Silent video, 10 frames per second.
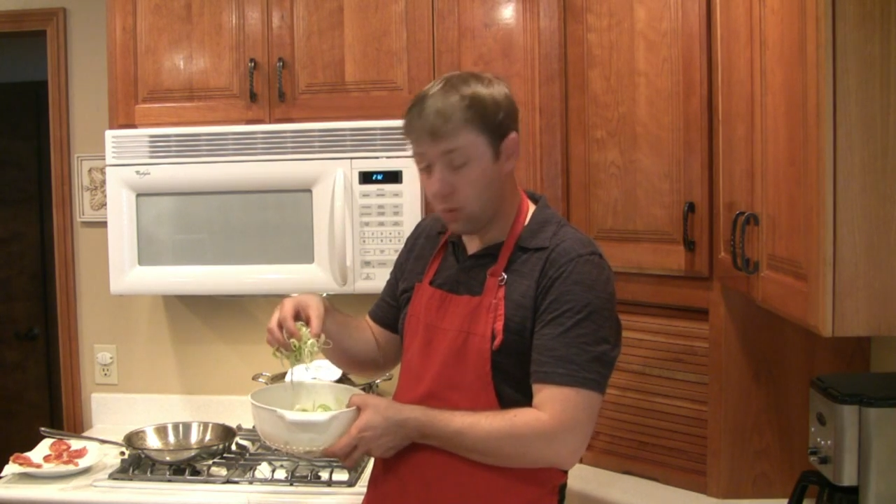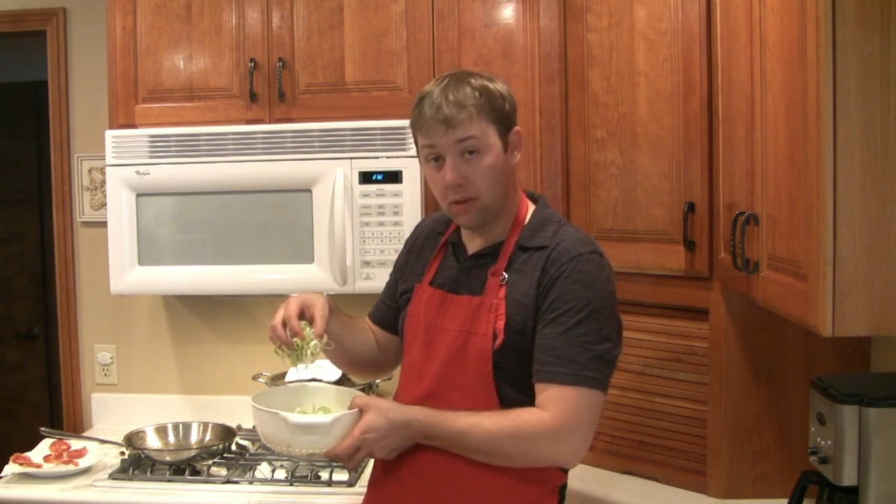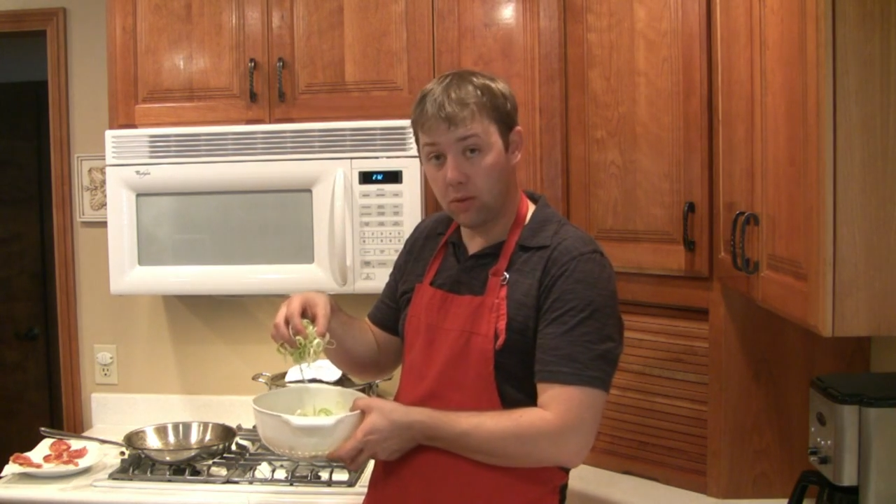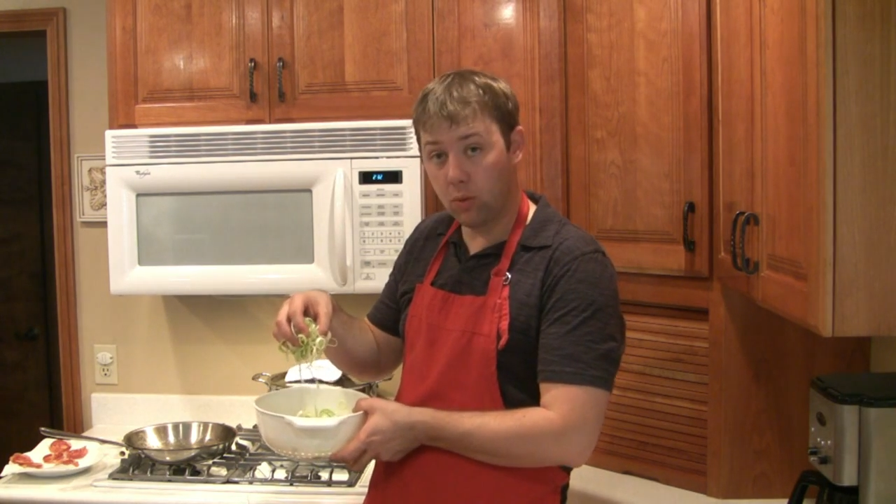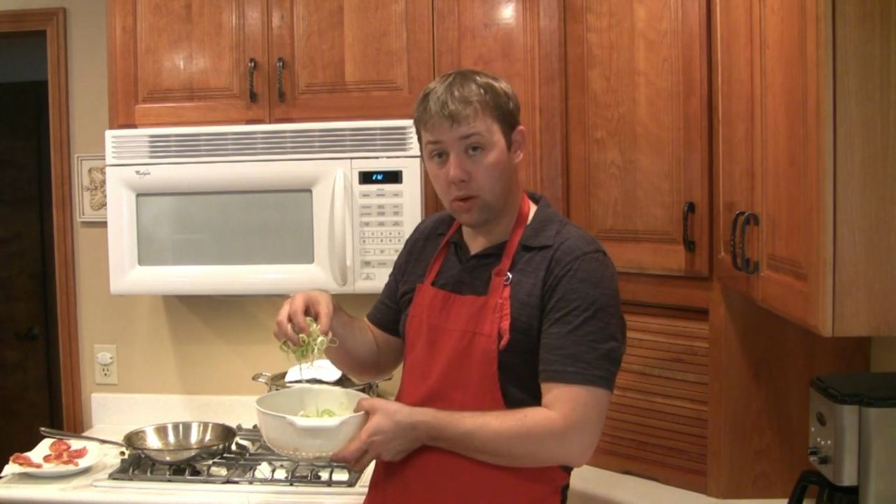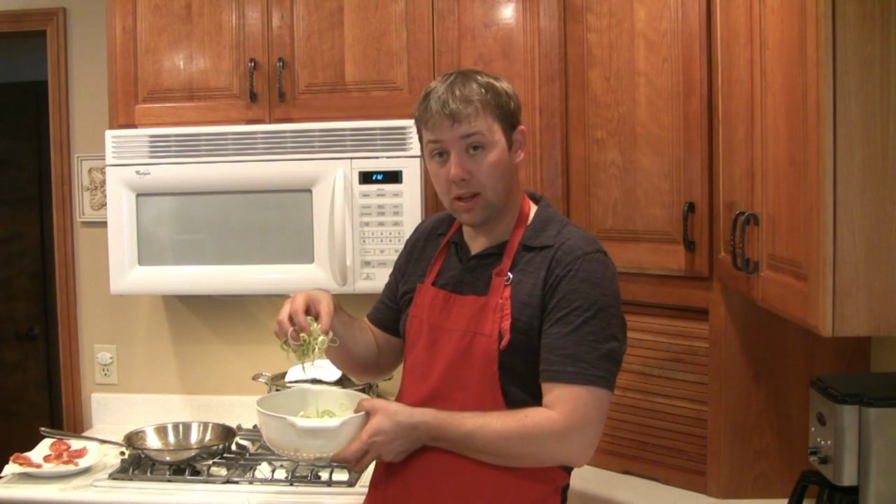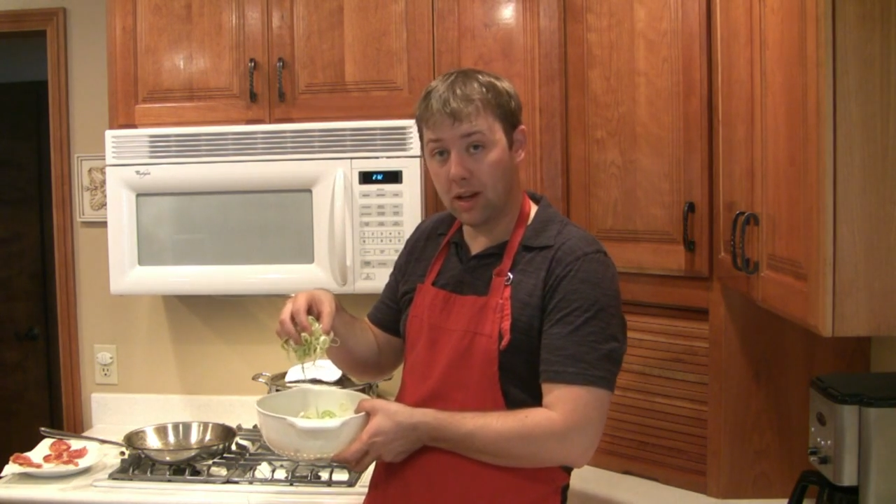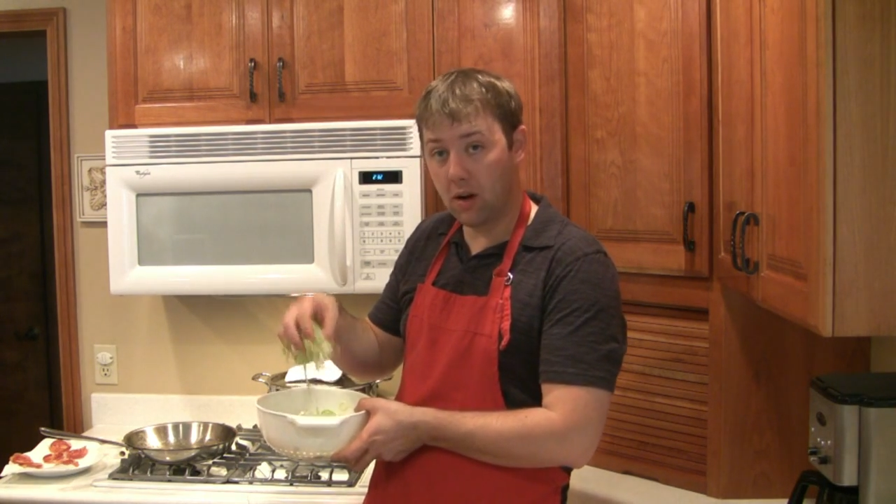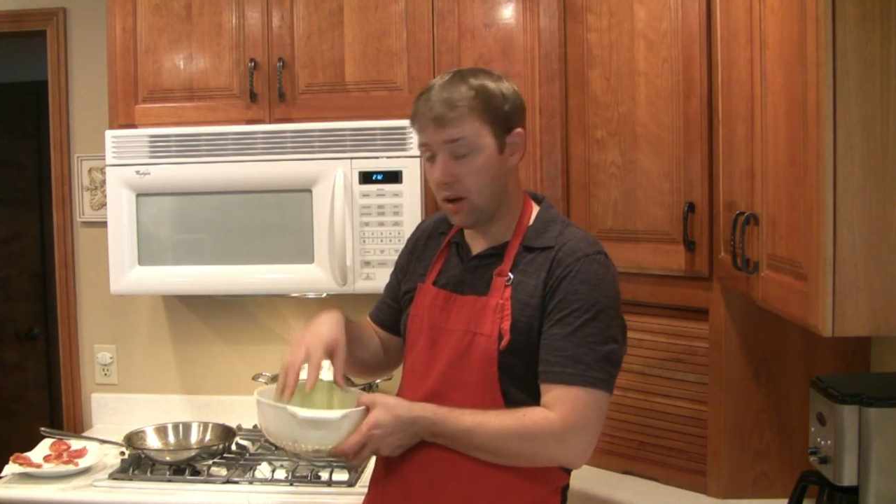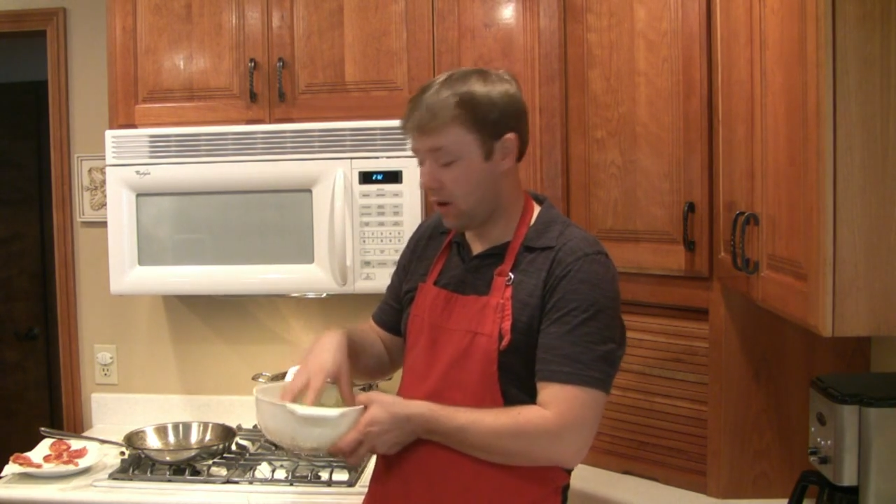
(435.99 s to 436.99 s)
we
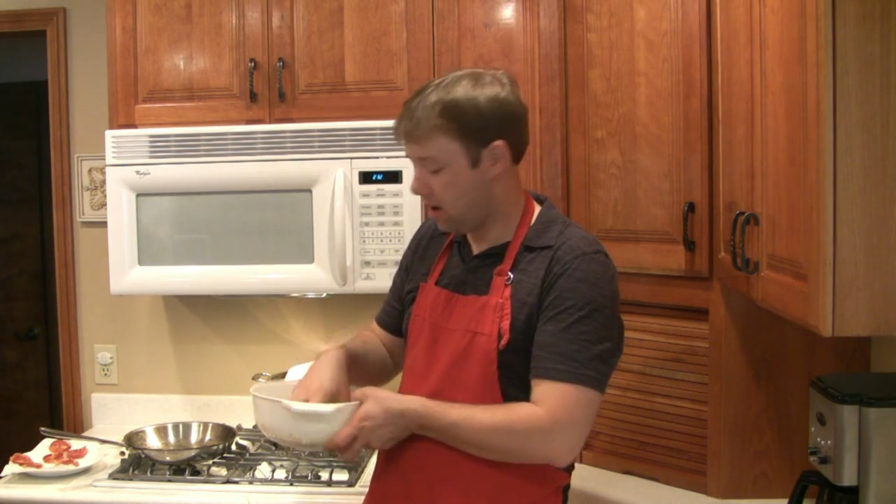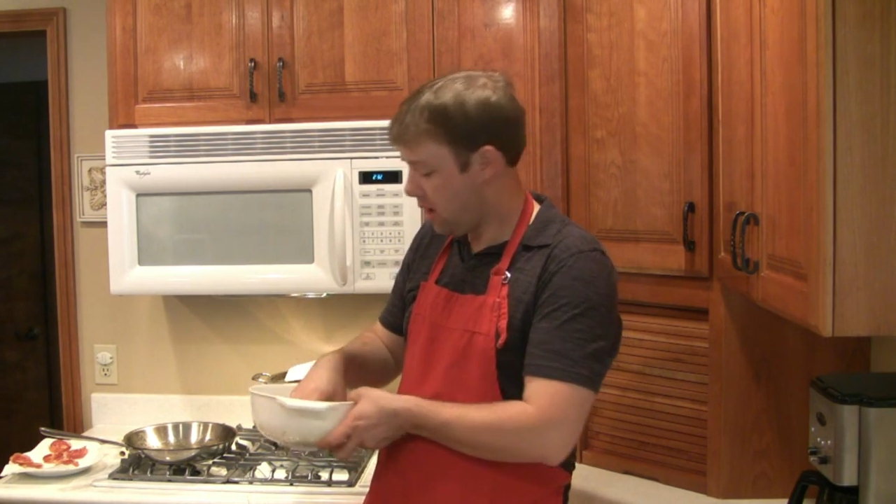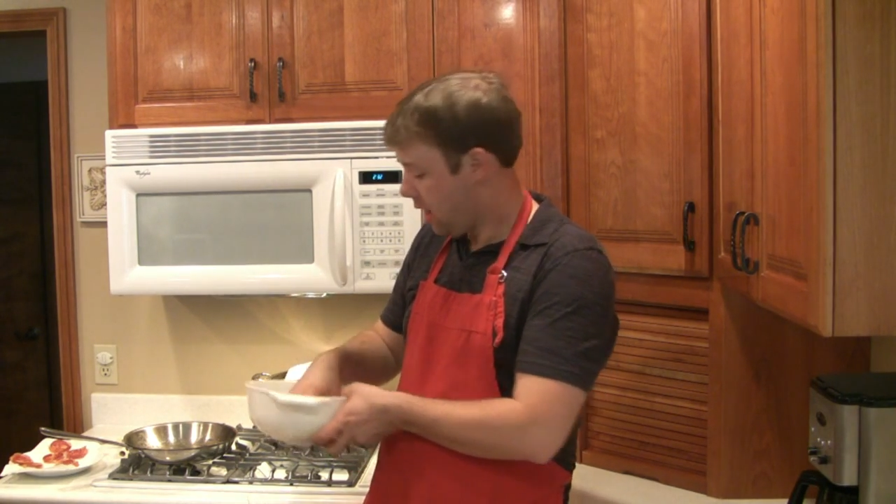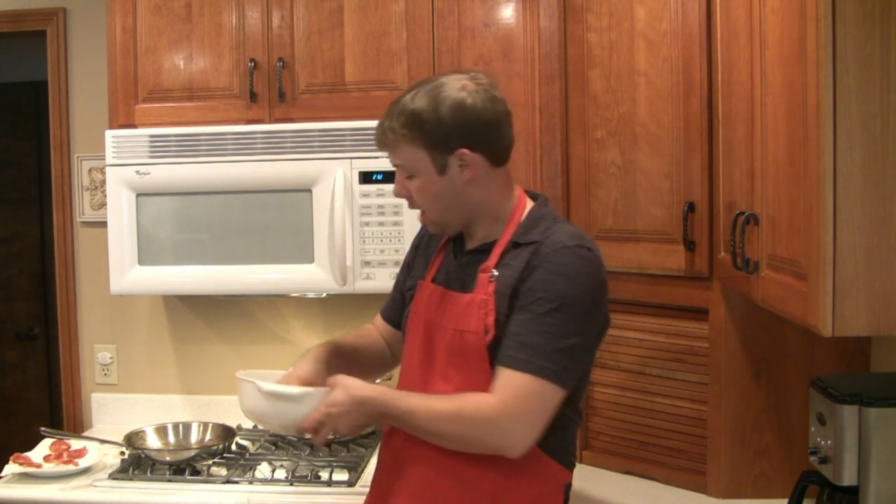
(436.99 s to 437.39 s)
did earlier.